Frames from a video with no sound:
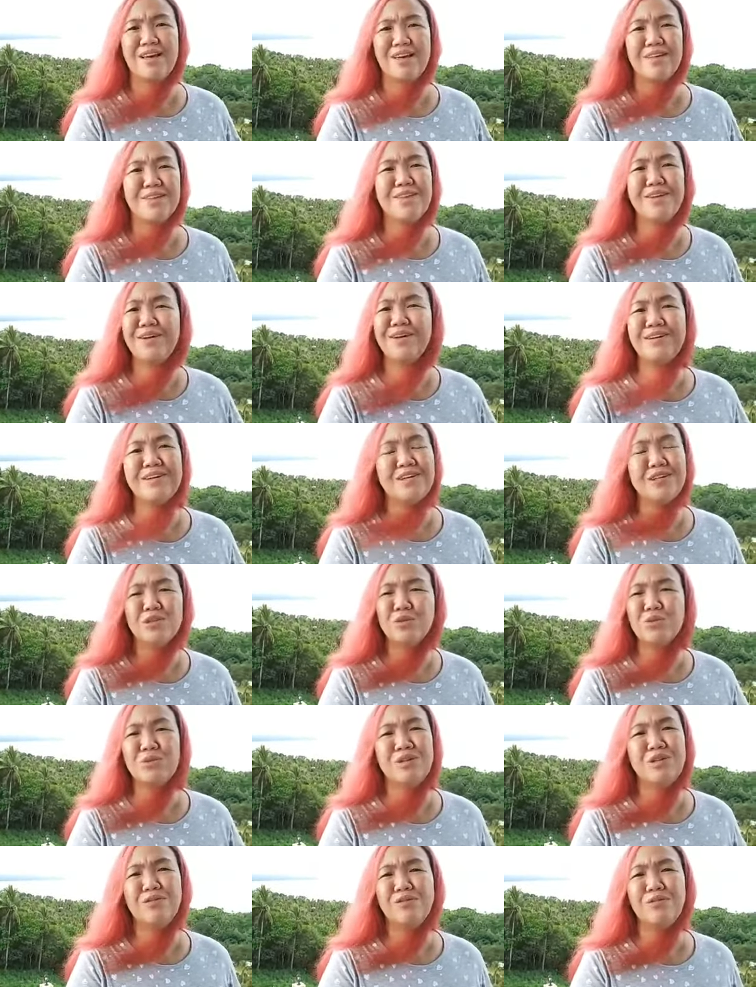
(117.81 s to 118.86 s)
They're not
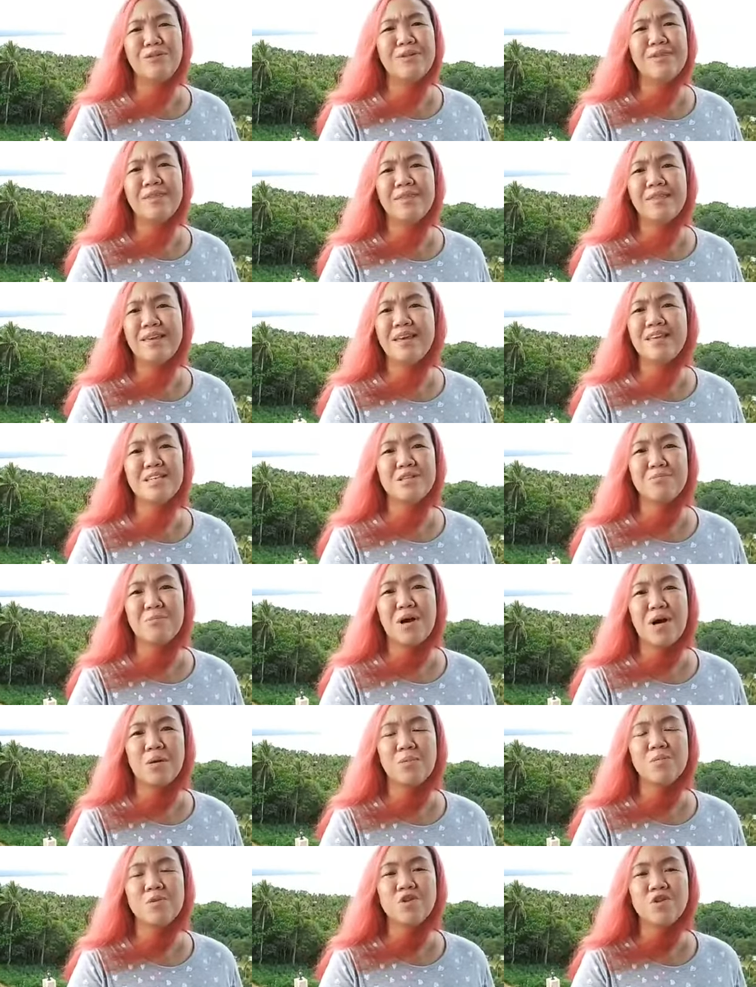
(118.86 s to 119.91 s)
two different things,
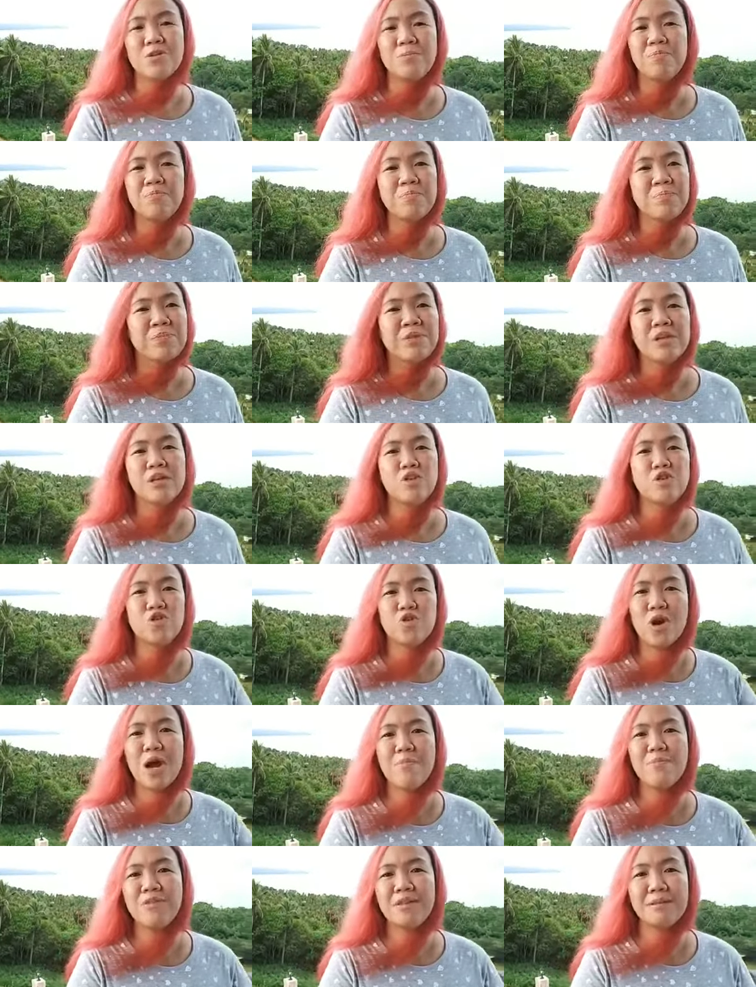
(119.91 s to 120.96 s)
moms
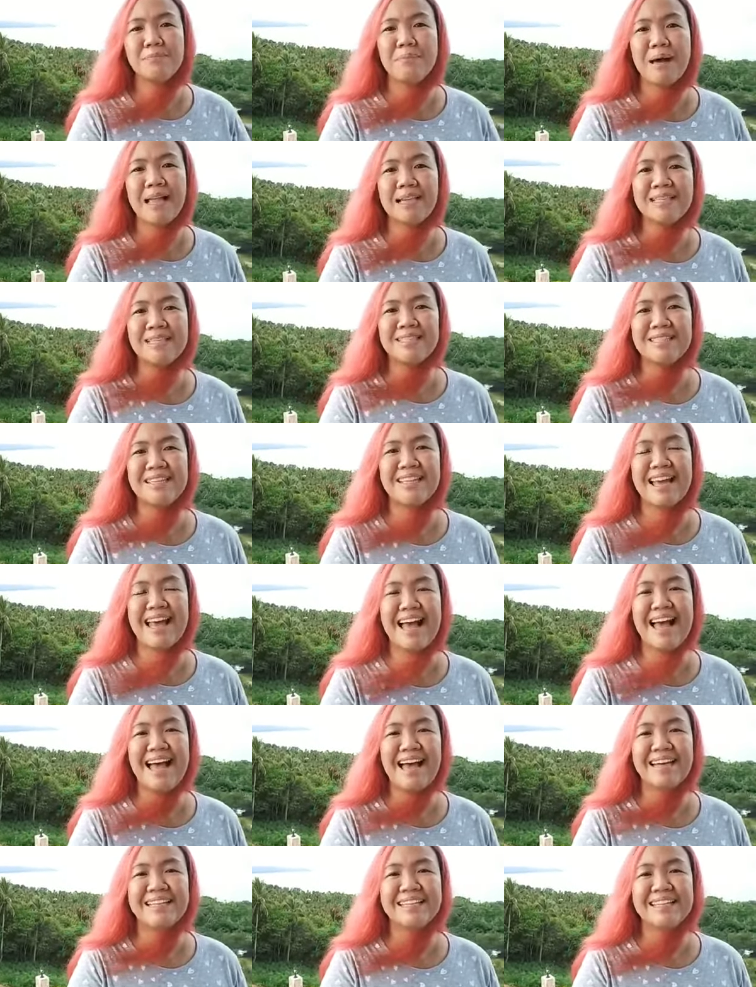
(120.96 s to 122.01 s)
drop that balancing
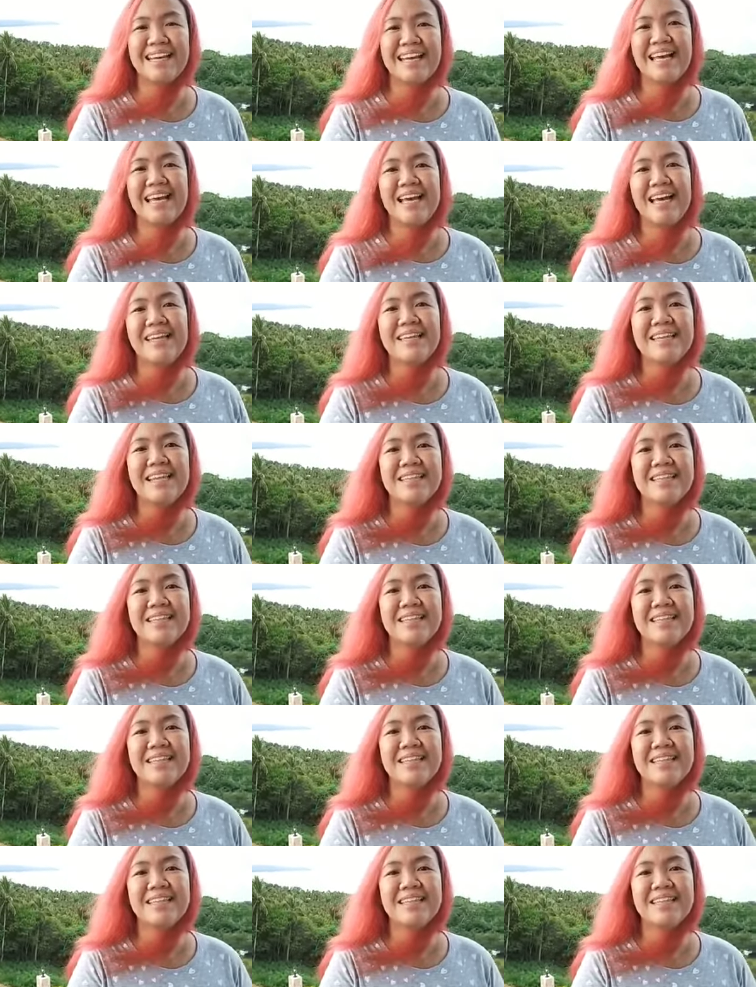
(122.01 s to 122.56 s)
act and